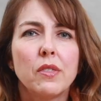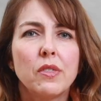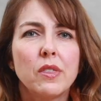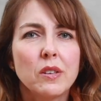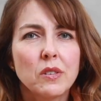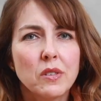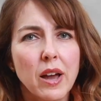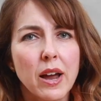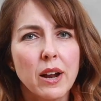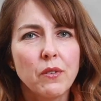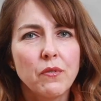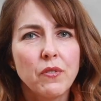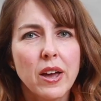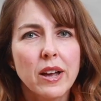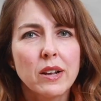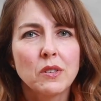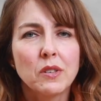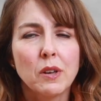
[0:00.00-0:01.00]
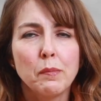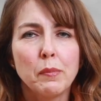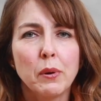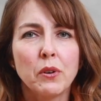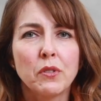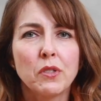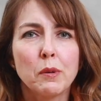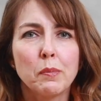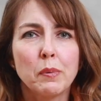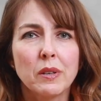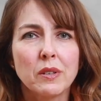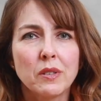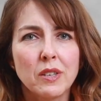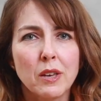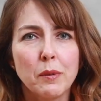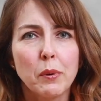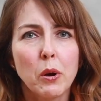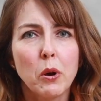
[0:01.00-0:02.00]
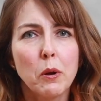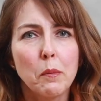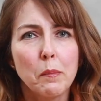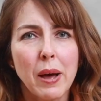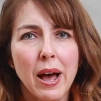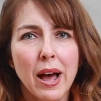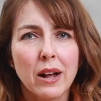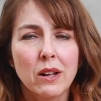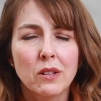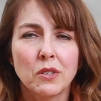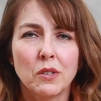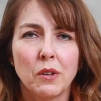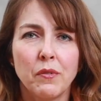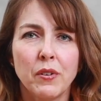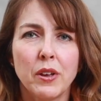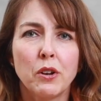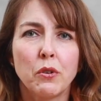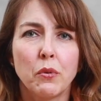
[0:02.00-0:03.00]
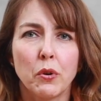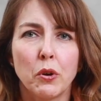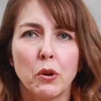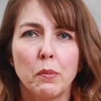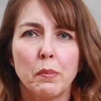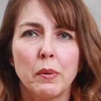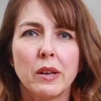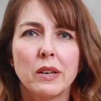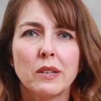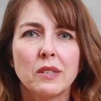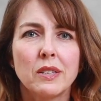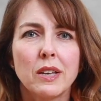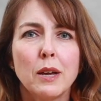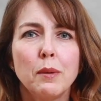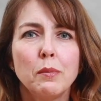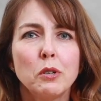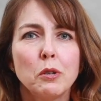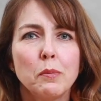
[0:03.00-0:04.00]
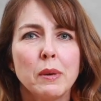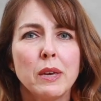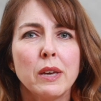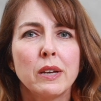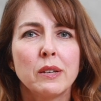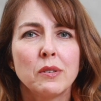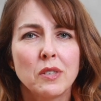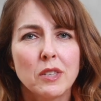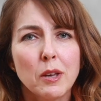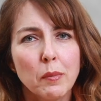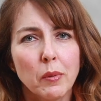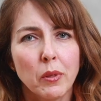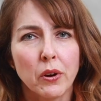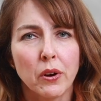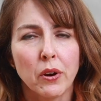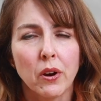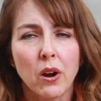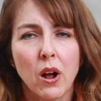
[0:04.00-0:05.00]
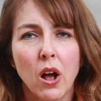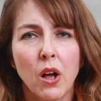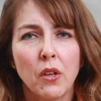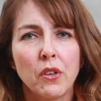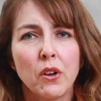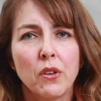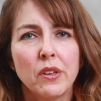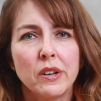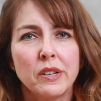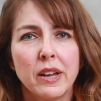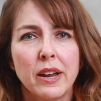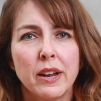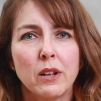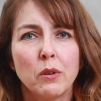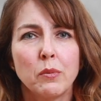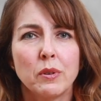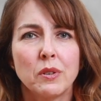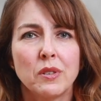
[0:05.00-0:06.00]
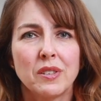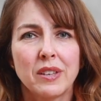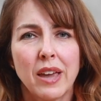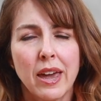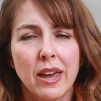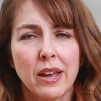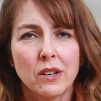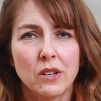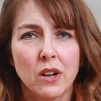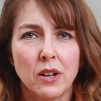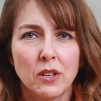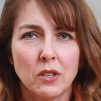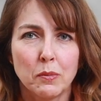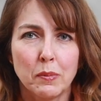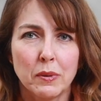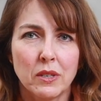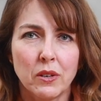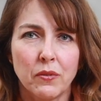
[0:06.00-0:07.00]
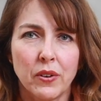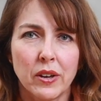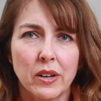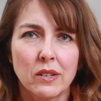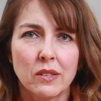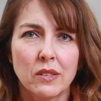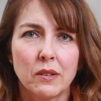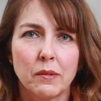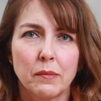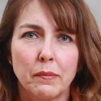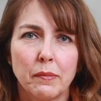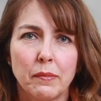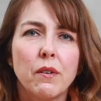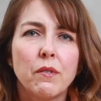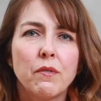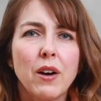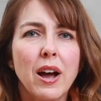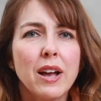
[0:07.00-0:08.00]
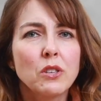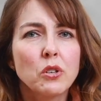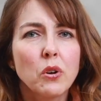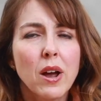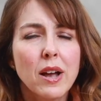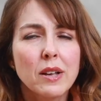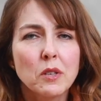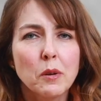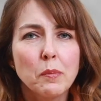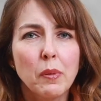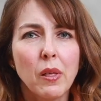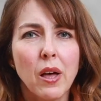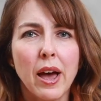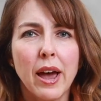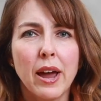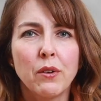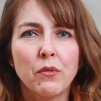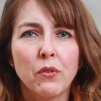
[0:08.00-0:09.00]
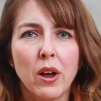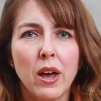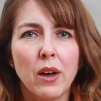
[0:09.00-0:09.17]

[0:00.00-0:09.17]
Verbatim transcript: The side effects in both the placebo and Paxlovid group seemed to be similar, although the data was scant on specifics. Pfizer has applied for